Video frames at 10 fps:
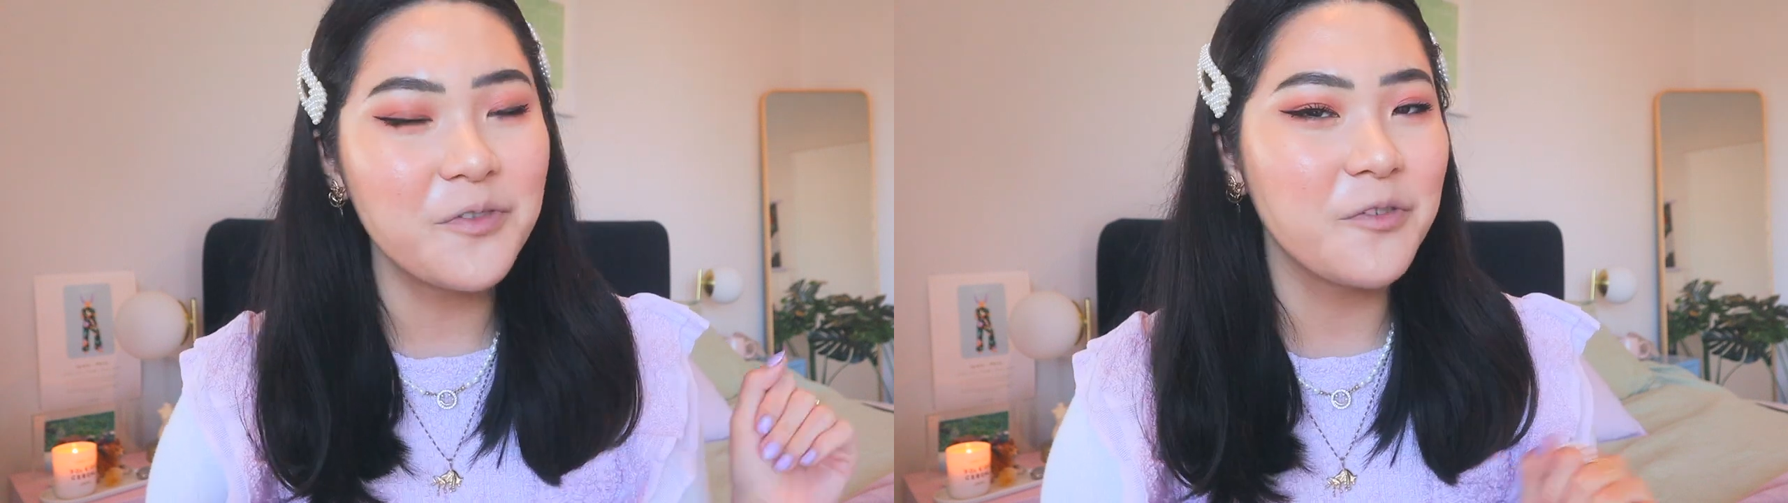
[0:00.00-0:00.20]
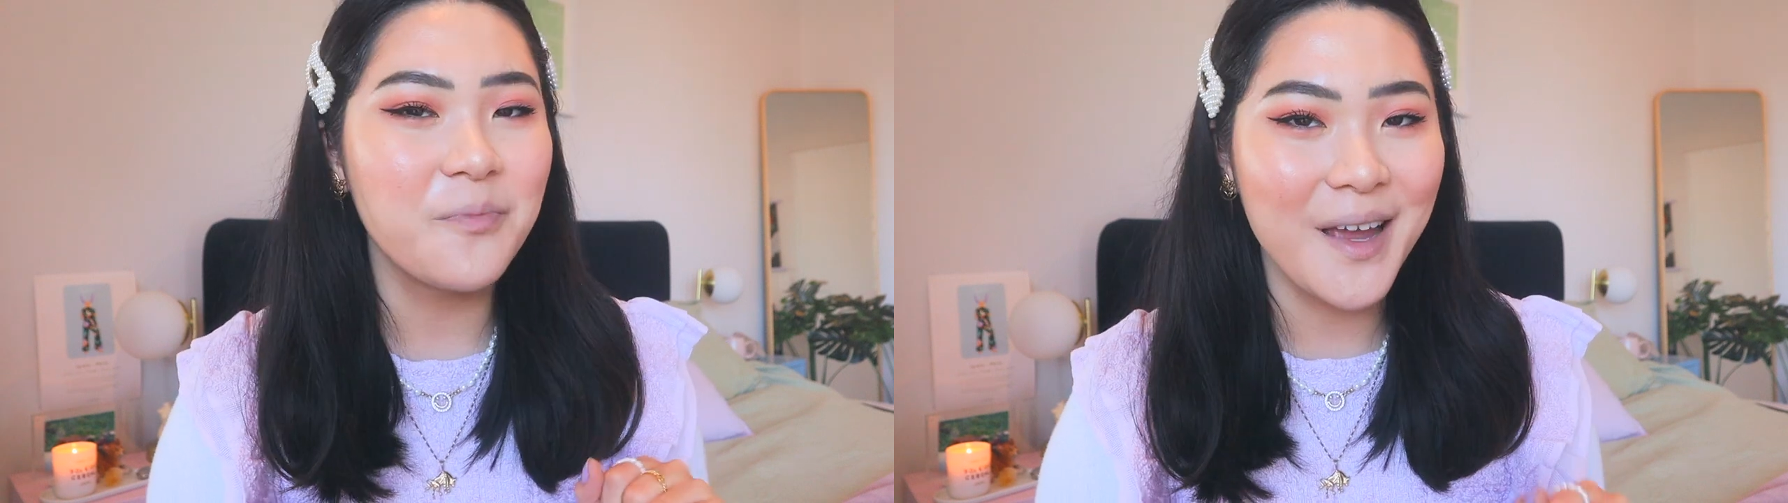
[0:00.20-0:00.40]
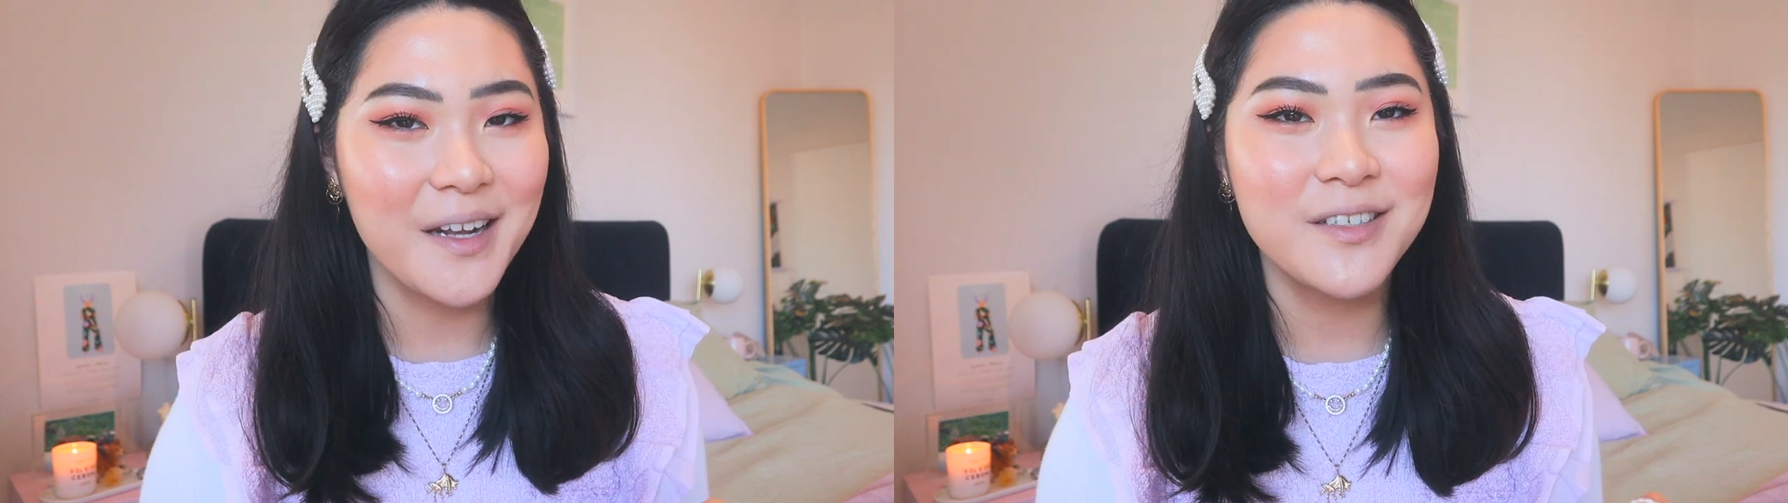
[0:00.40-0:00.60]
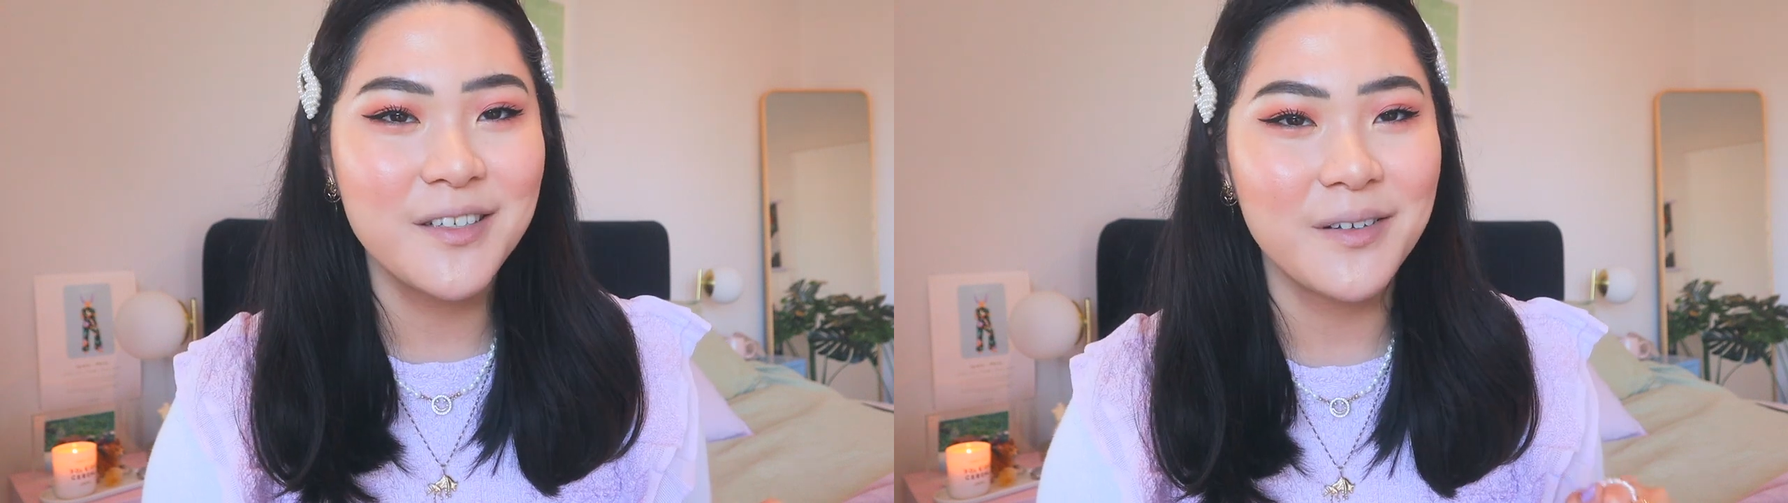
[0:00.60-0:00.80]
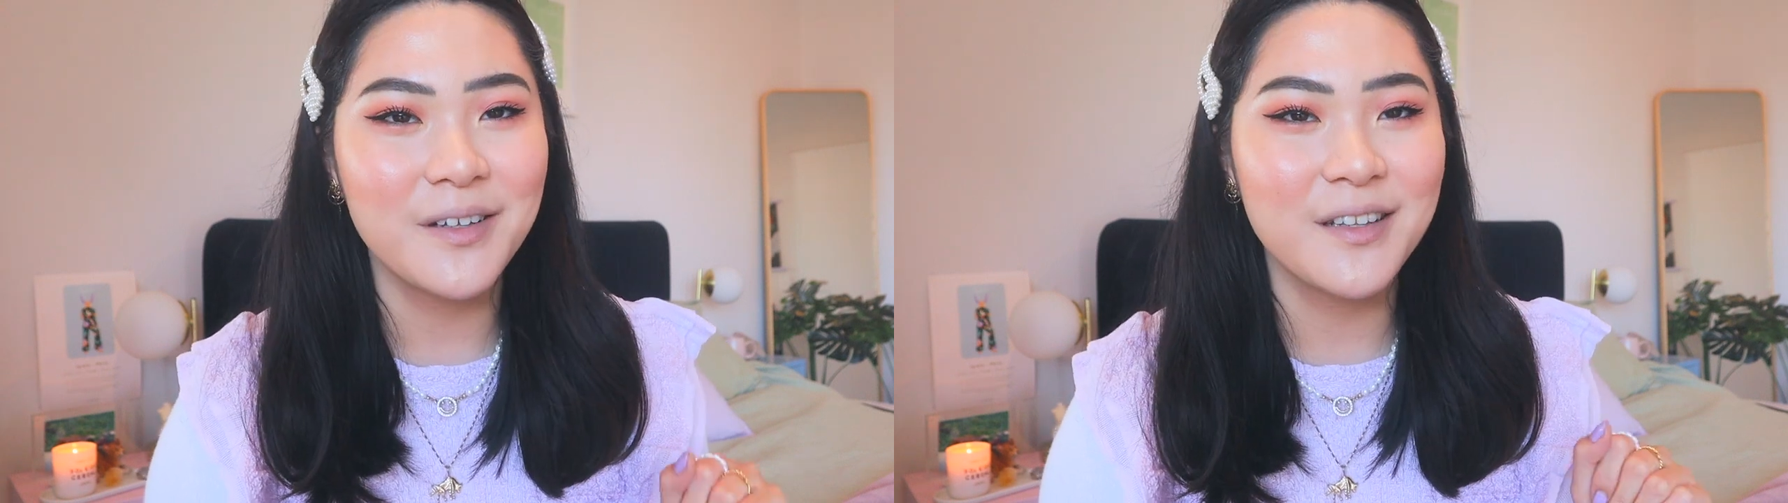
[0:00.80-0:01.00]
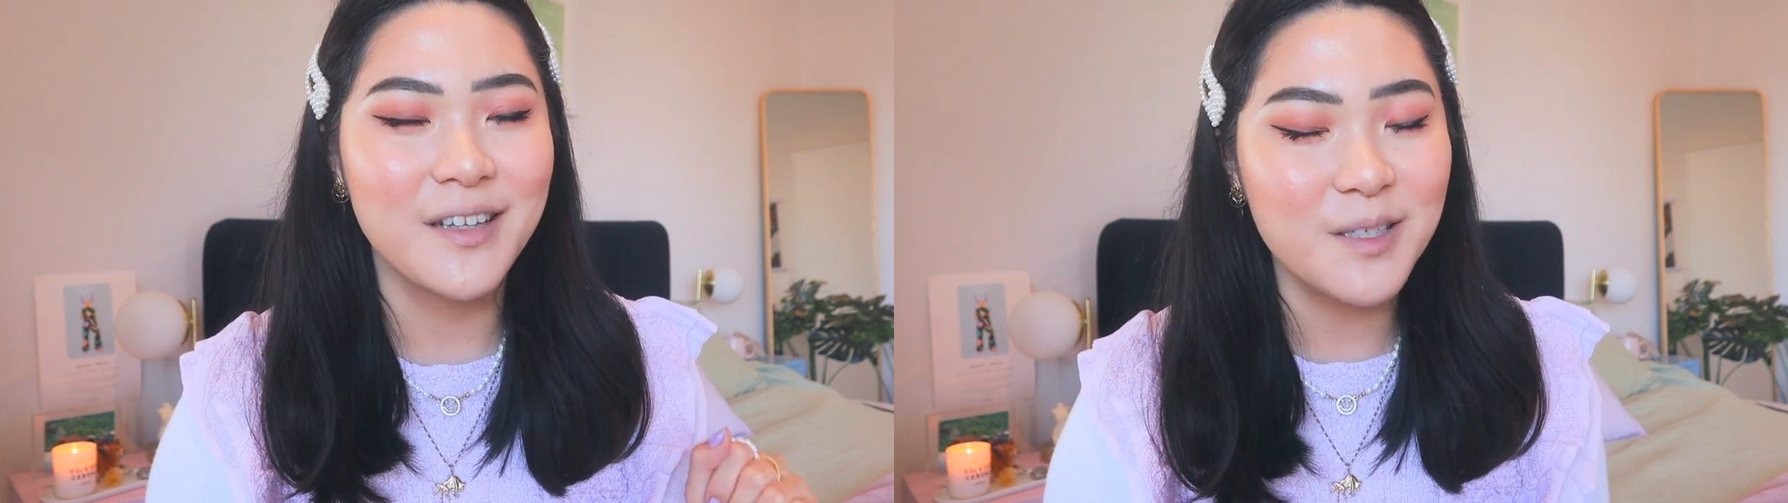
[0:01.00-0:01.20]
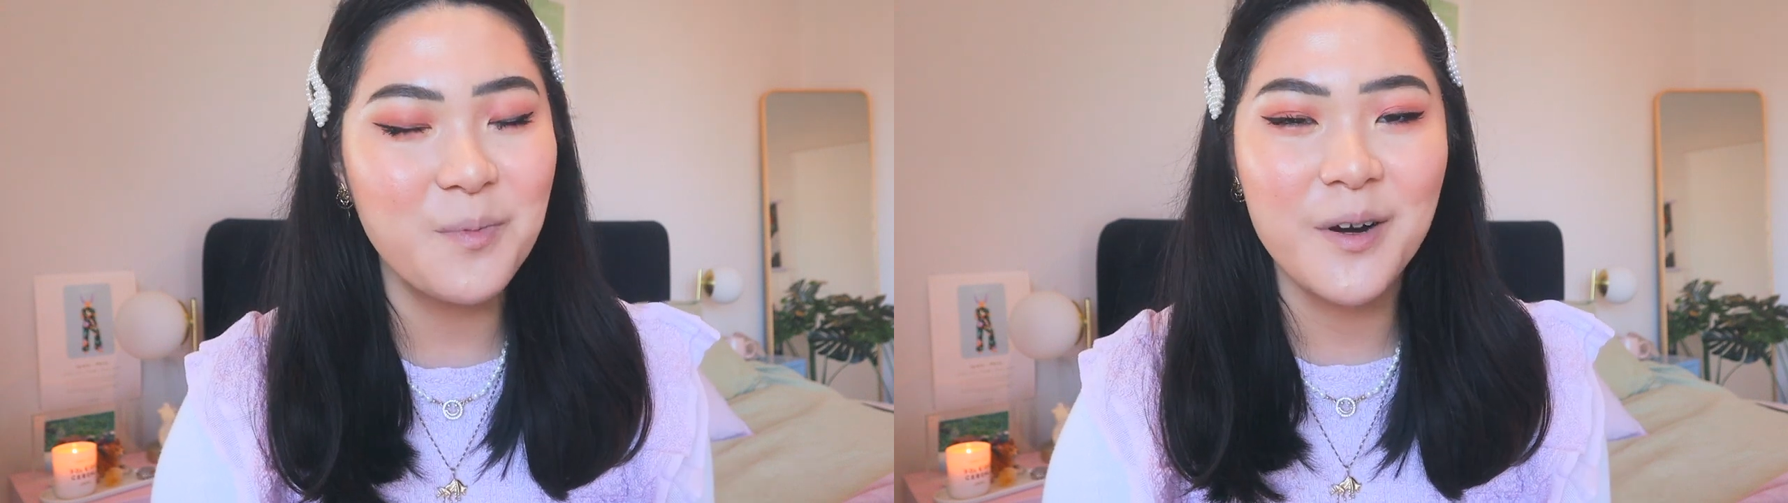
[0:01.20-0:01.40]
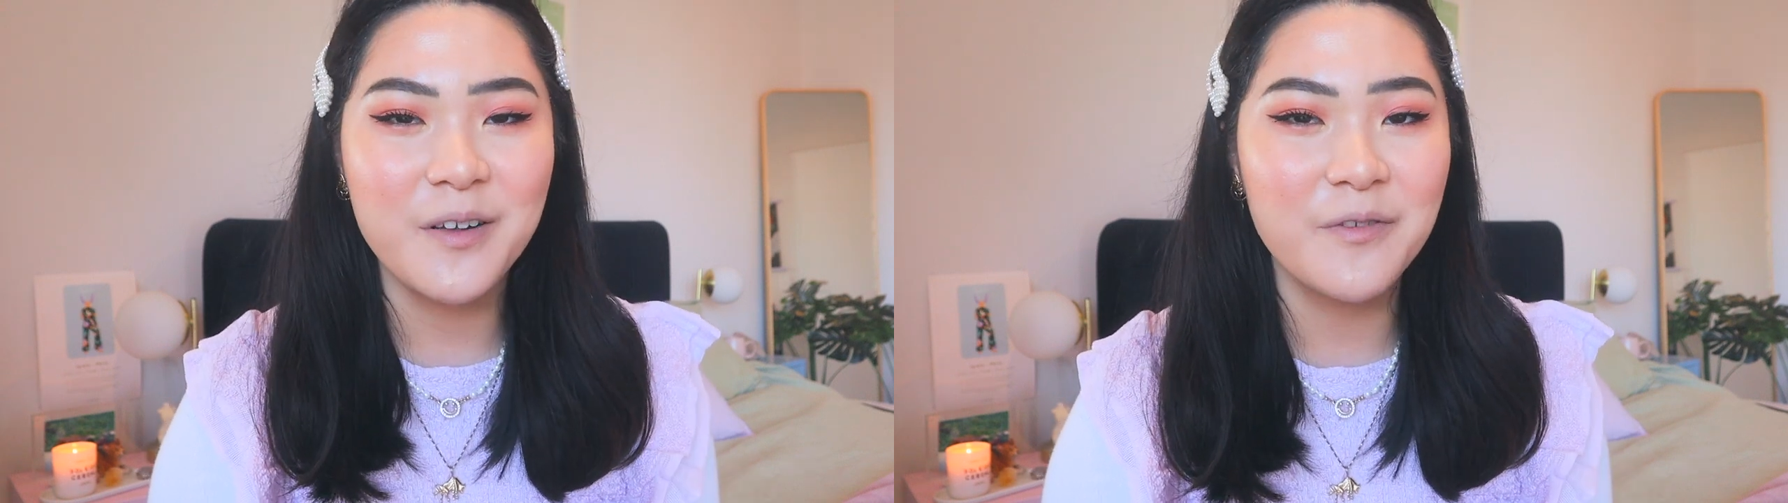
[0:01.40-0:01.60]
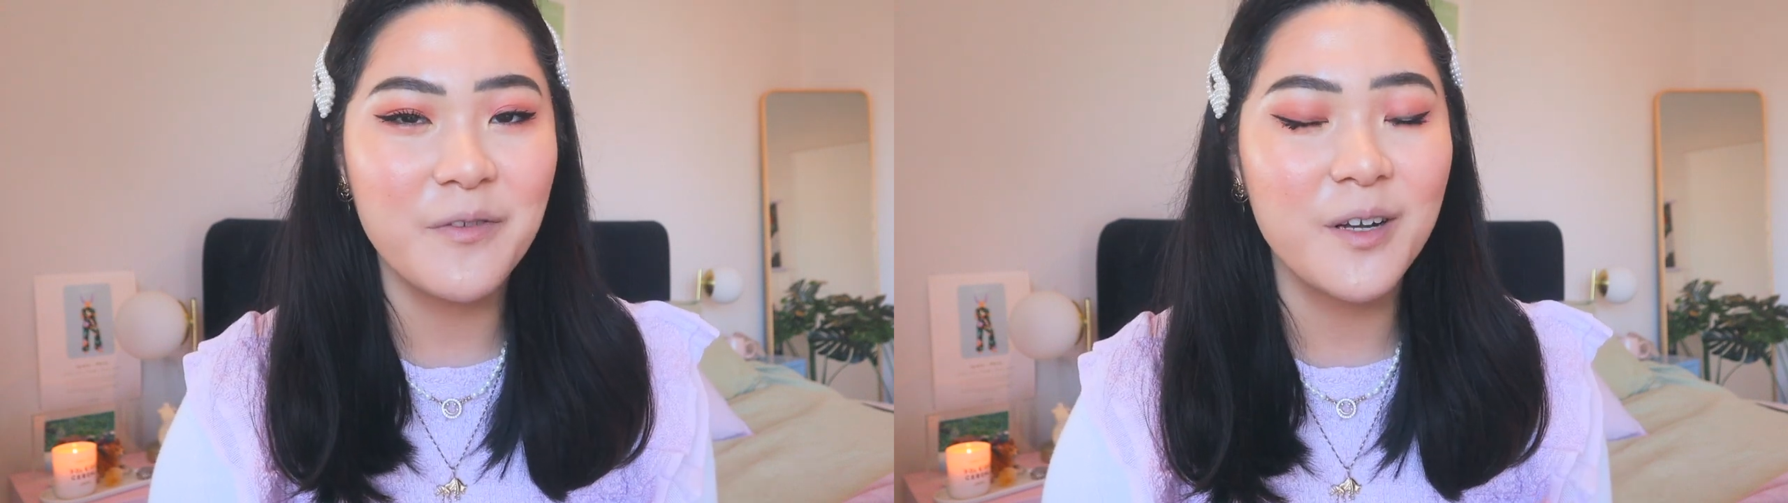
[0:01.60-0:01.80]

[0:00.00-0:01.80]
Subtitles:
If you've made it to this point of the